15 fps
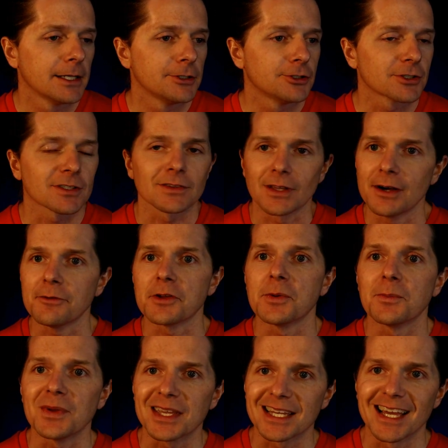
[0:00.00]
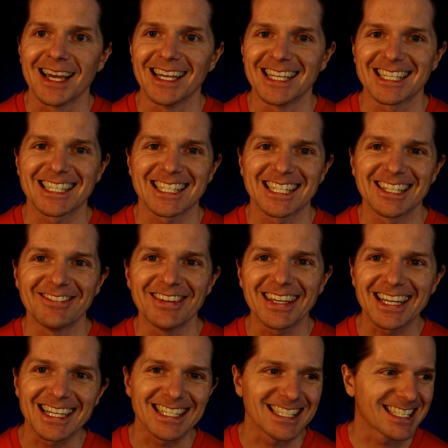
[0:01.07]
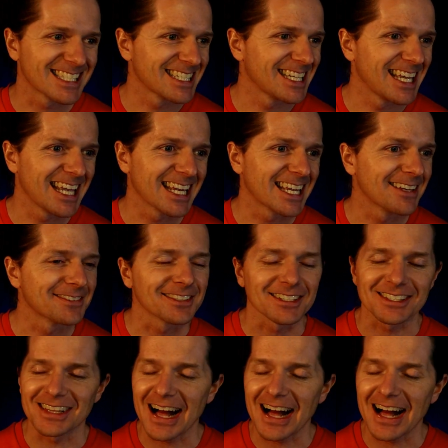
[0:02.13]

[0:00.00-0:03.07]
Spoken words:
just love it because it gives us